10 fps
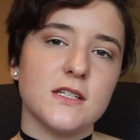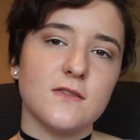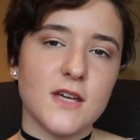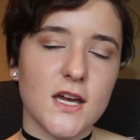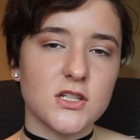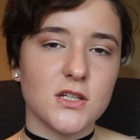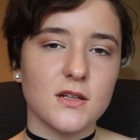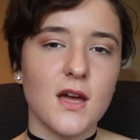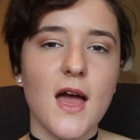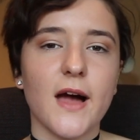
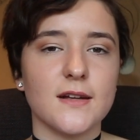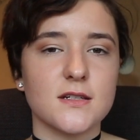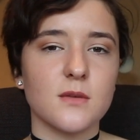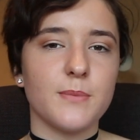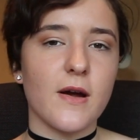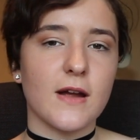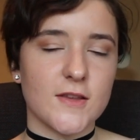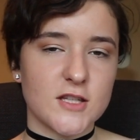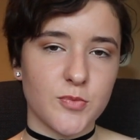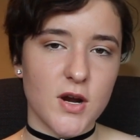deviation and comparing
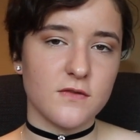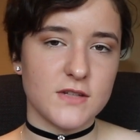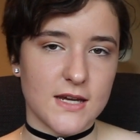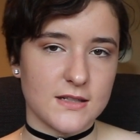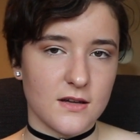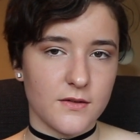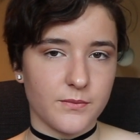the spread of data.